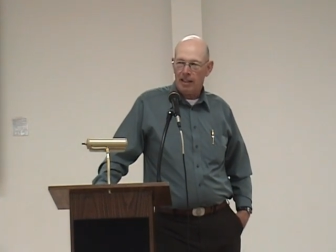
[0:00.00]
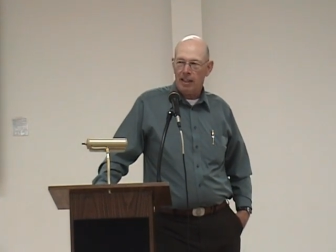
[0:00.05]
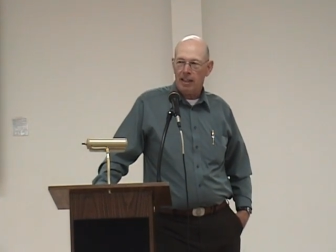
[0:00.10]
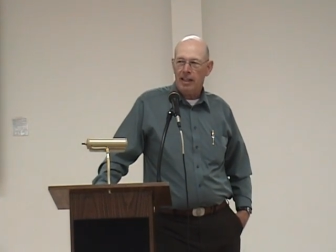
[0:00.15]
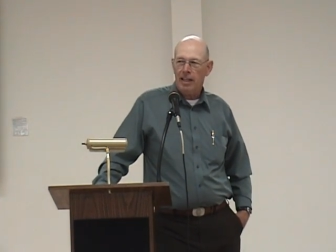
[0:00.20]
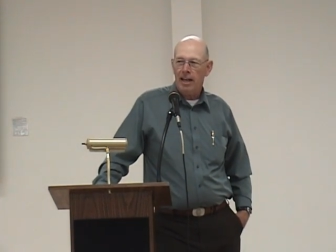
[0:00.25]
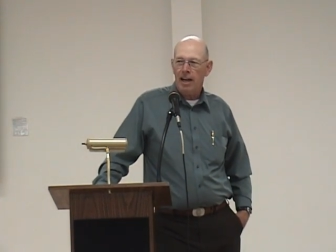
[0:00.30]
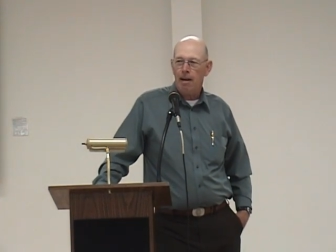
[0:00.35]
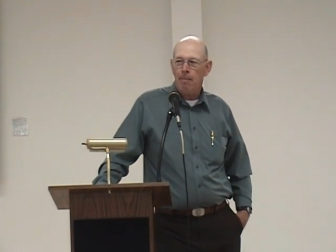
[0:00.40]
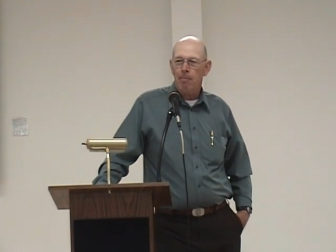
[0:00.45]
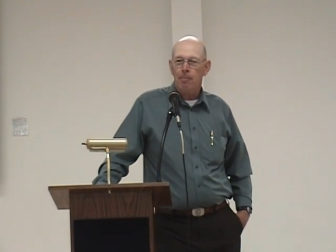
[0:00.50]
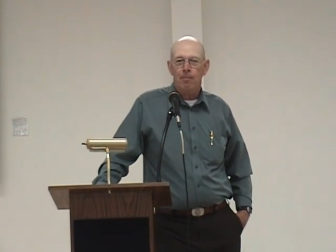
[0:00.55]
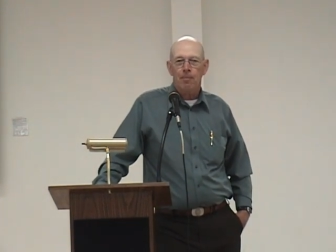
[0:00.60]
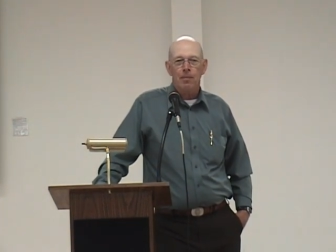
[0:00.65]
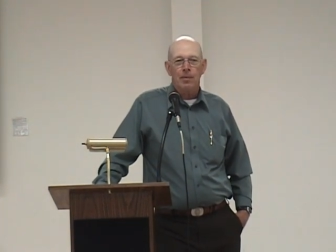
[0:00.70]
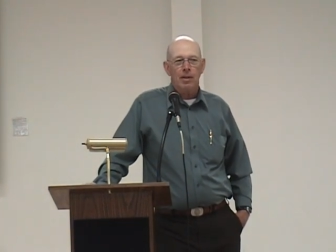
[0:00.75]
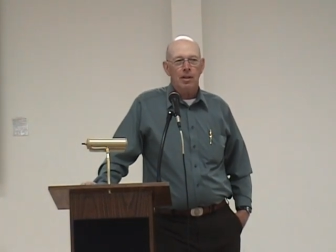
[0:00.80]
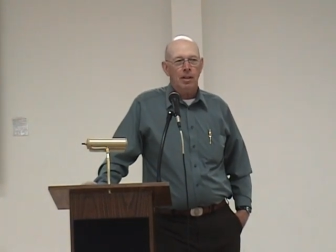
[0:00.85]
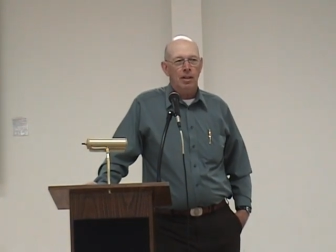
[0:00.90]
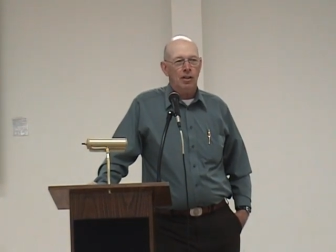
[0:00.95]
the camp,
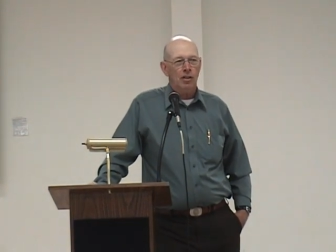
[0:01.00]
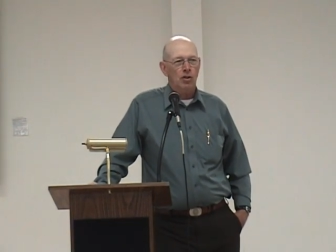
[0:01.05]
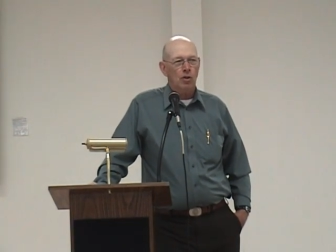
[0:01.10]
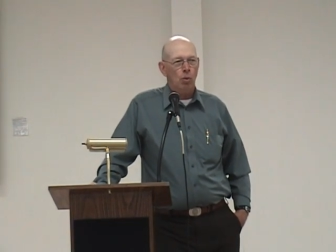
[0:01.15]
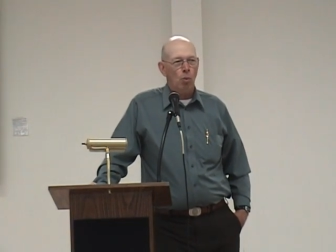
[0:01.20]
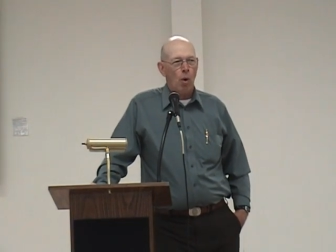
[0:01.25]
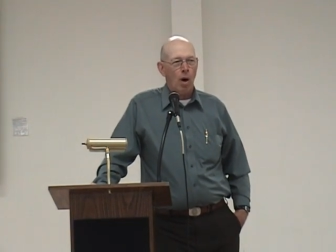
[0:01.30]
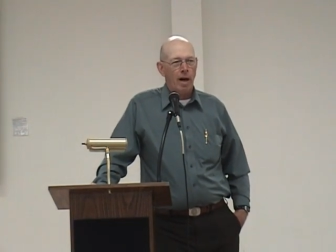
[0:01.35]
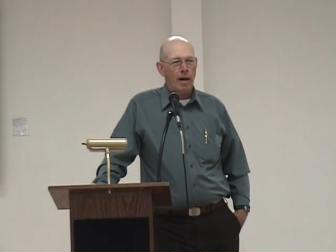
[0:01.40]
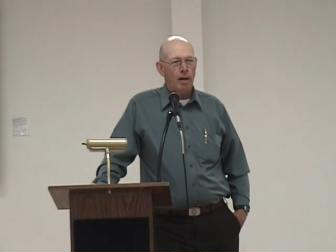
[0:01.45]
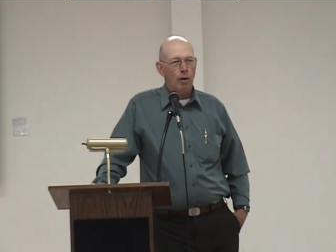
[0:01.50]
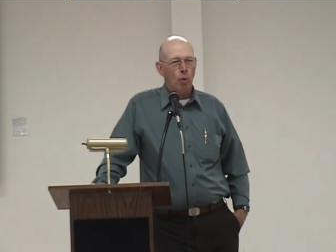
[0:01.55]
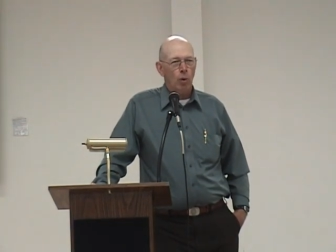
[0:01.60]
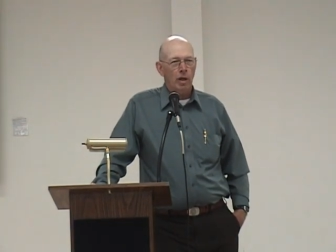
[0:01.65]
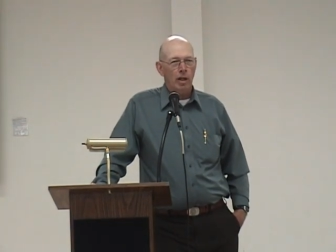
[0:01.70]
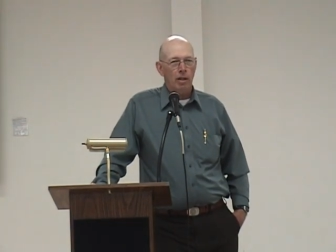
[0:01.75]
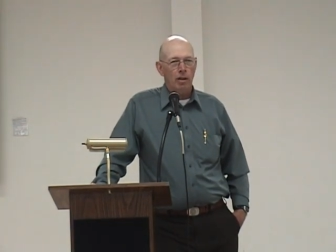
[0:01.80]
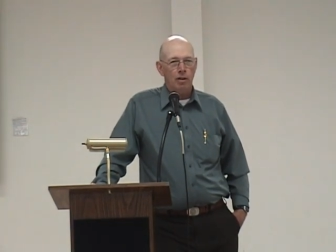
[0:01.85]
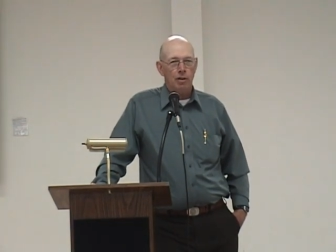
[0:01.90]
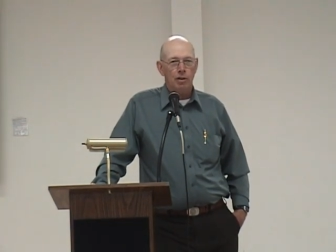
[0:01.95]
is the water
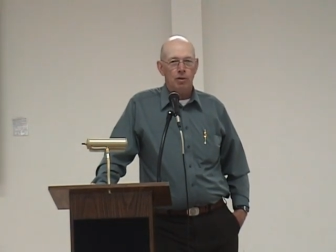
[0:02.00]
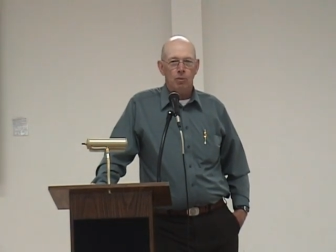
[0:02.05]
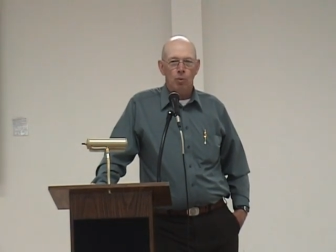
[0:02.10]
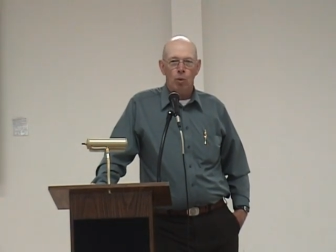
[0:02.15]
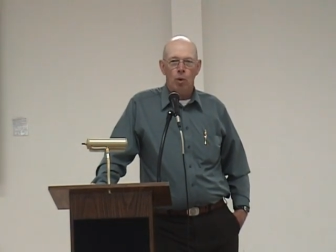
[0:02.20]
wells.